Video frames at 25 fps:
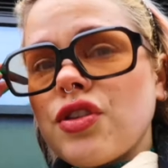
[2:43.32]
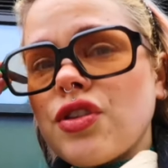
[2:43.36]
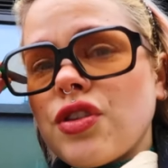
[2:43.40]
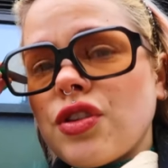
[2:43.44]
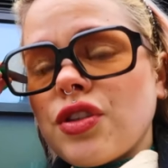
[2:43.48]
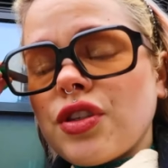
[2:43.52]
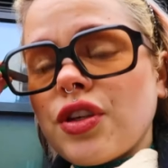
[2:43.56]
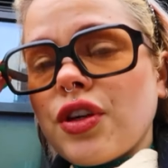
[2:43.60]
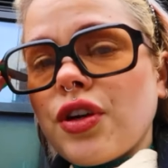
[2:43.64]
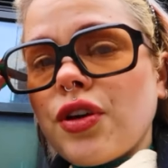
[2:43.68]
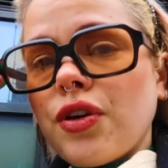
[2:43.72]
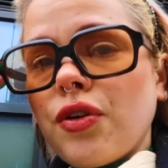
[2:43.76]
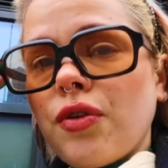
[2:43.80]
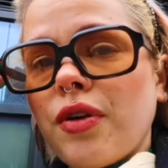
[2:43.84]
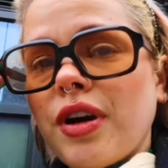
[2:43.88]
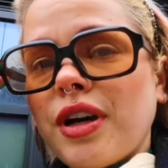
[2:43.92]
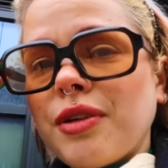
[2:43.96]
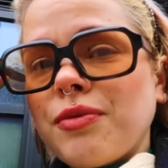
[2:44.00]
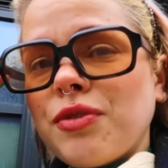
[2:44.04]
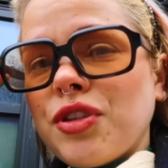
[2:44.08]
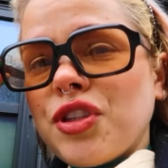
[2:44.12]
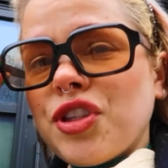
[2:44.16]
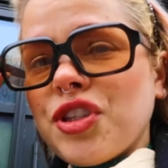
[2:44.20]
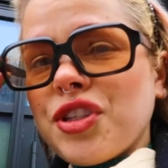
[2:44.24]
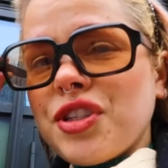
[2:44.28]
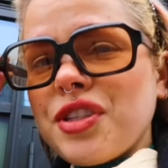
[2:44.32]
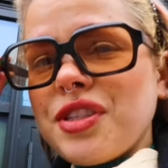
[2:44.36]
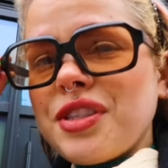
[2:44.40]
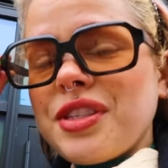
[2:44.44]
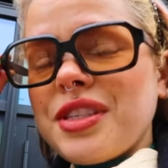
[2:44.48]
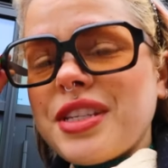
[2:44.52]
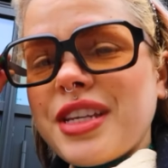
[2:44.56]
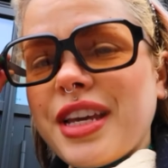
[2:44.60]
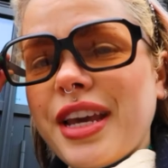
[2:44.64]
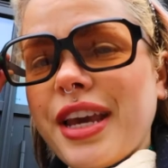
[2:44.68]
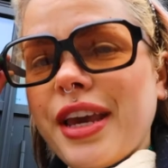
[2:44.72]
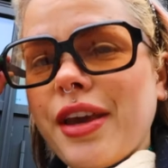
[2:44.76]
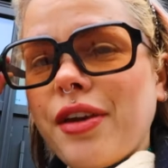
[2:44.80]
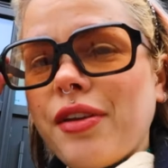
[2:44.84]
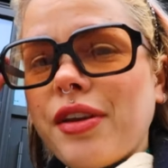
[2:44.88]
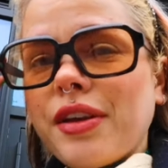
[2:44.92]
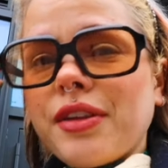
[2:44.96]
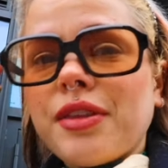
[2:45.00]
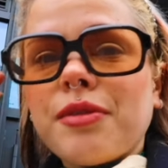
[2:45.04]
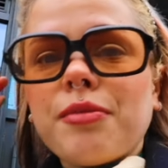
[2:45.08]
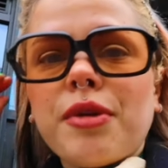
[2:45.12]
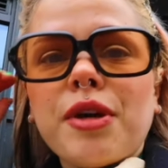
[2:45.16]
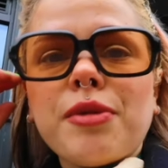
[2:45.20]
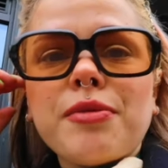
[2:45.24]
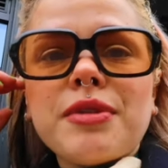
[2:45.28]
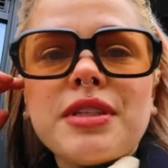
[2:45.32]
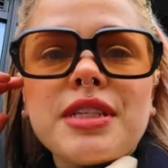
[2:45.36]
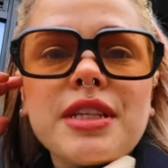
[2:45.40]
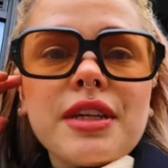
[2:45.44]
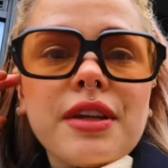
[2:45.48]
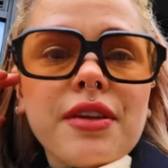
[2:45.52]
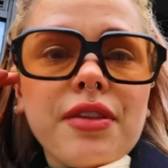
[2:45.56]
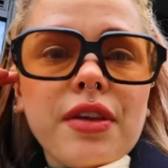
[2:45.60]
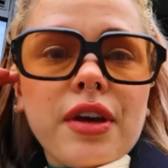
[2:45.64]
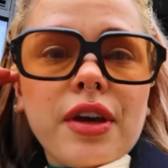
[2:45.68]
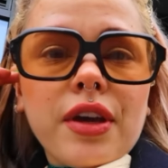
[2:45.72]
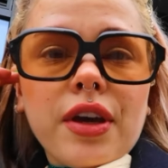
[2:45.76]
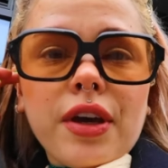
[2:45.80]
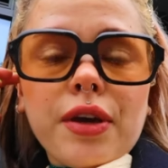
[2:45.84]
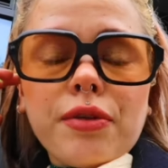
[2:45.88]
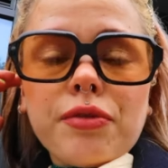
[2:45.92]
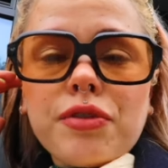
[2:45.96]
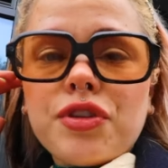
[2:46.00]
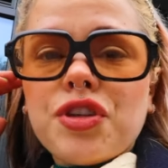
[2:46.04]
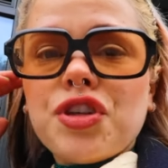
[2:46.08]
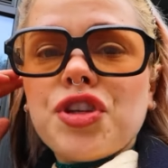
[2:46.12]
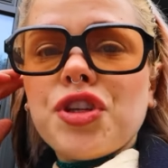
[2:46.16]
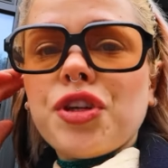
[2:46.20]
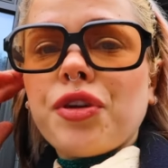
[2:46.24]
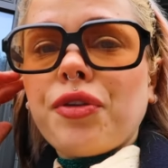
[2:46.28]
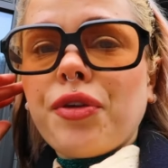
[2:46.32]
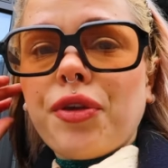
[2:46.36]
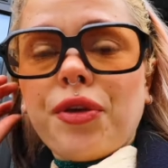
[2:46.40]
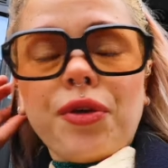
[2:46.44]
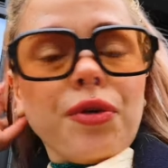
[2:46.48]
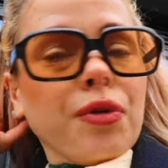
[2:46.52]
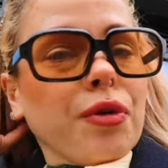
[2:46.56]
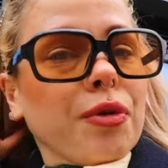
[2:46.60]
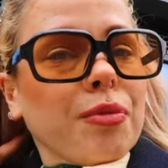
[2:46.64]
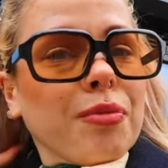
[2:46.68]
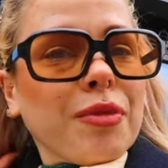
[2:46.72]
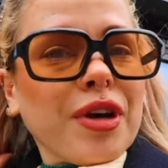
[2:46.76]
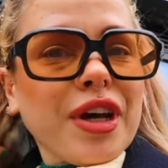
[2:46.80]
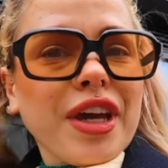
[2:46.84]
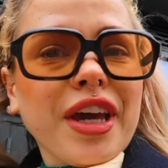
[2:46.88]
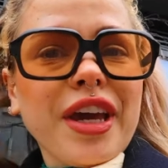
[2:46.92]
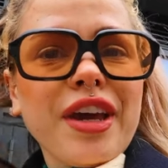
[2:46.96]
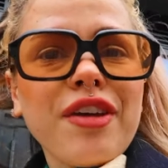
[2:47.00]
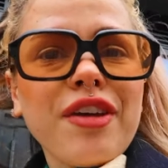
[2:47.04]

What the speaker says: So I'm just out at the moment and I thought I would show you my